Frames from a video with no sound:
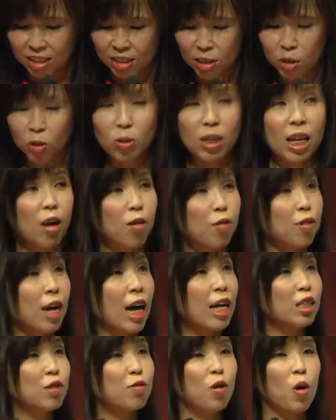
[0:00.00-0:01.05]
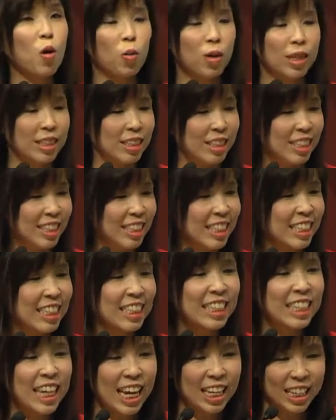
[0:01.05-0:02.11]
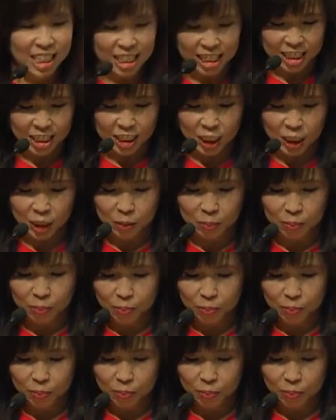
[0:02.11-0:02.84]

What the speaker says: So now fast forward 10 years.